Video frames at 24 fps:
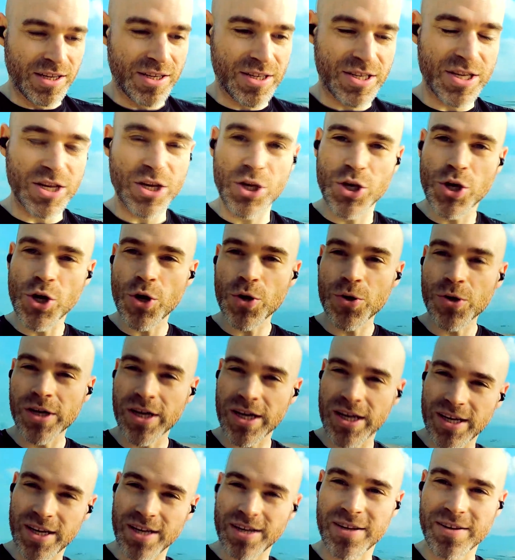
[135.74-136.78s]

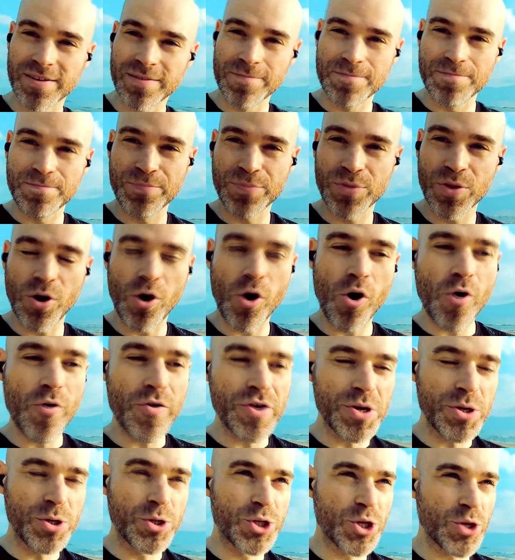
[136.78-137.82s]
security or
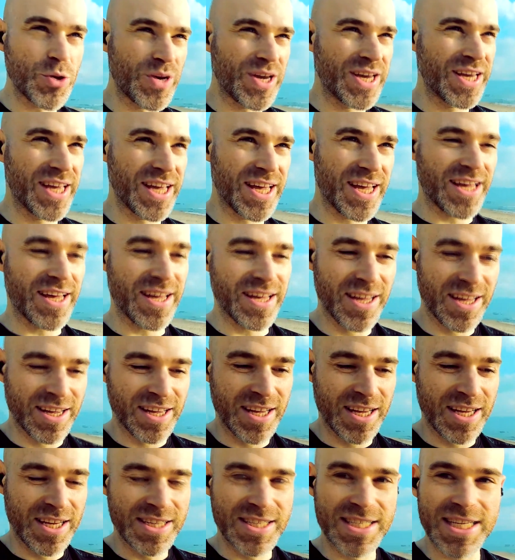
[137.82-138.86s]
are you doing it
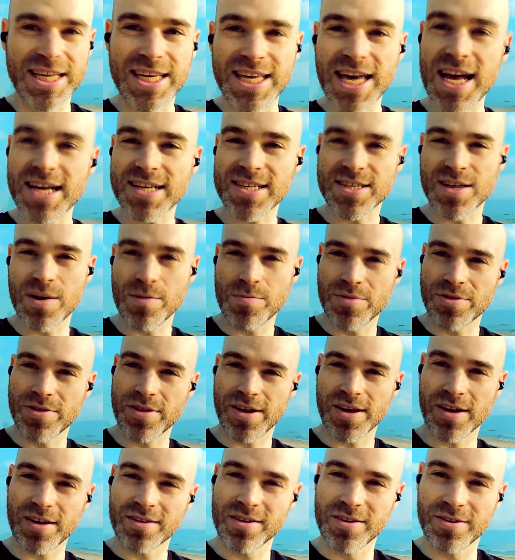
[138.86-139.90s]
to get
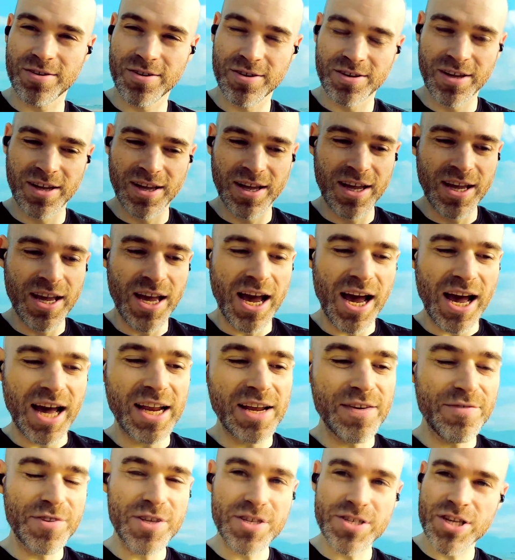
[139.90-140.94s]
something?
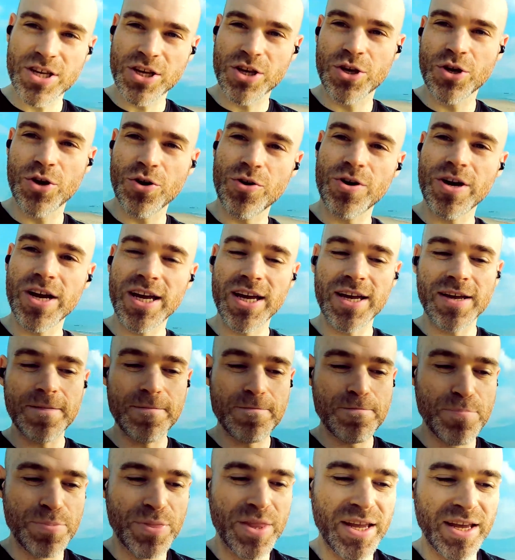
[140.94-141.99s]
And if it's
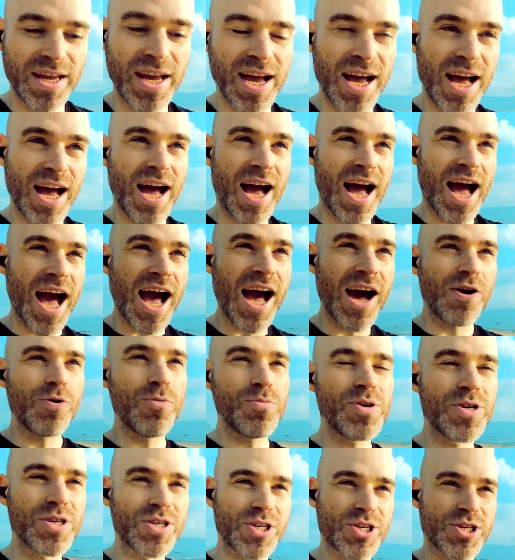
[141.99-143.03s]
security,
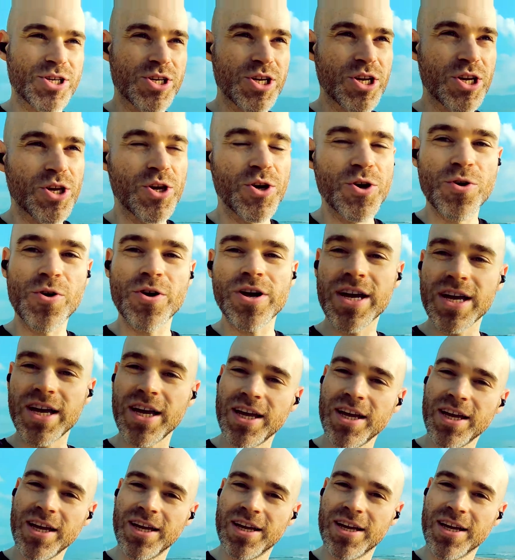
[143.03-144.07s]
how much
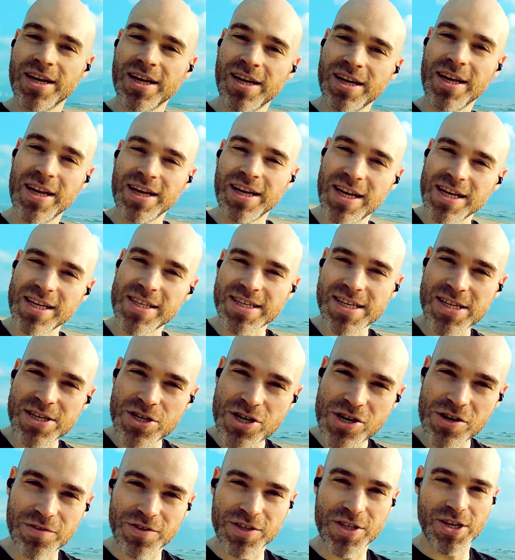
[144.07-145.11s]
security is
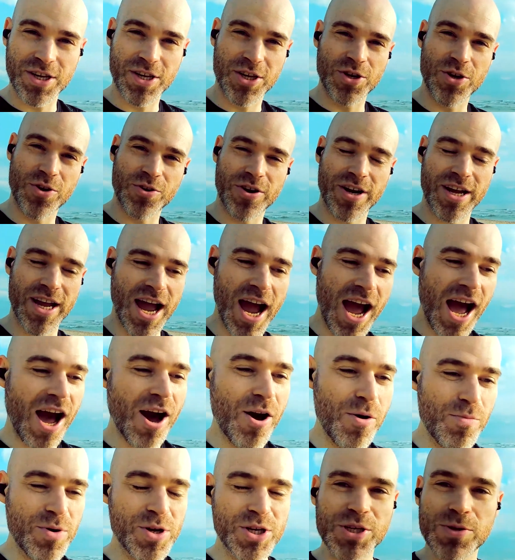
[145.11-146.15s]
enough security?
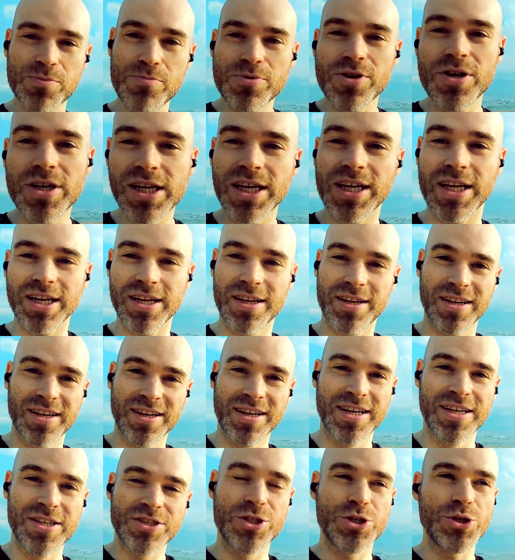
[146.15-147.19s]
How much money
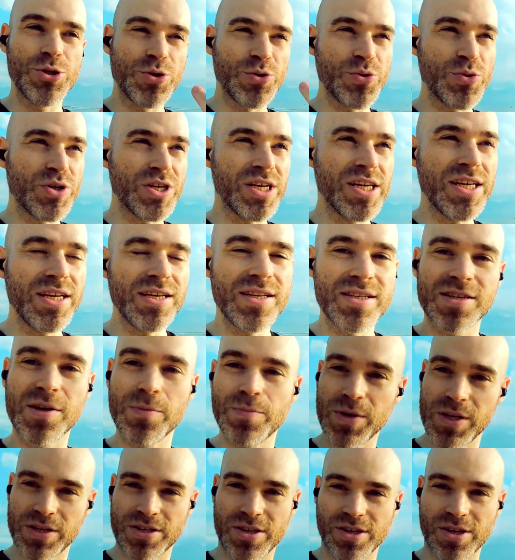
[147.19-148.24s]
do you need
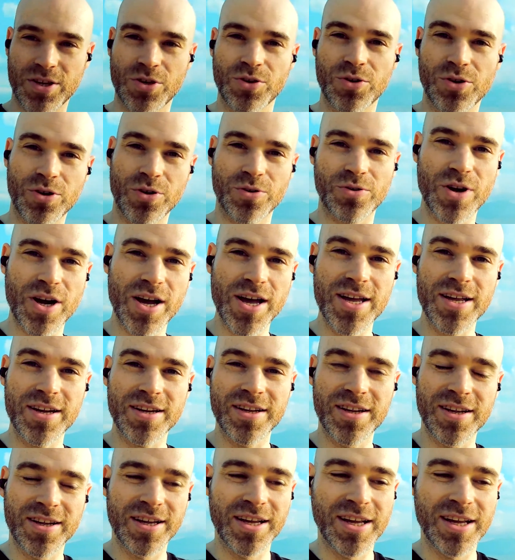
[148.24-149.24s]
to be secure, right?